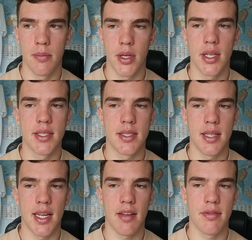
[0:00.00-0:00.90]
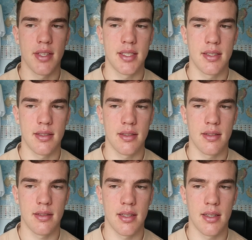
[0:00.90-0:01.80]
Because
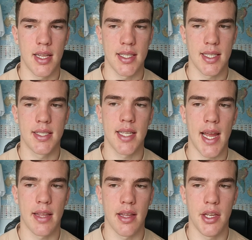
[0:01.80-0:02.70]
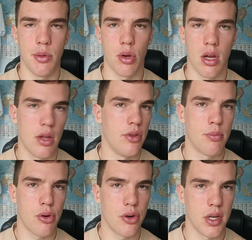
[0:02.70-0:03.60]
there's this saying that you are
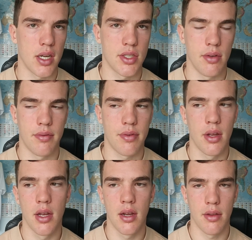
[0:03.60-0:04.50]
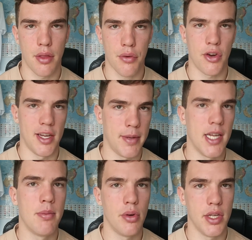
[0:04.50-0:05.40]
the product of the three
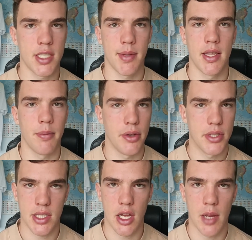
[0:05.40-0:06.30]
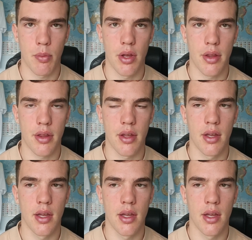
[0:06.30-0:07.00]
people you spend the most time with.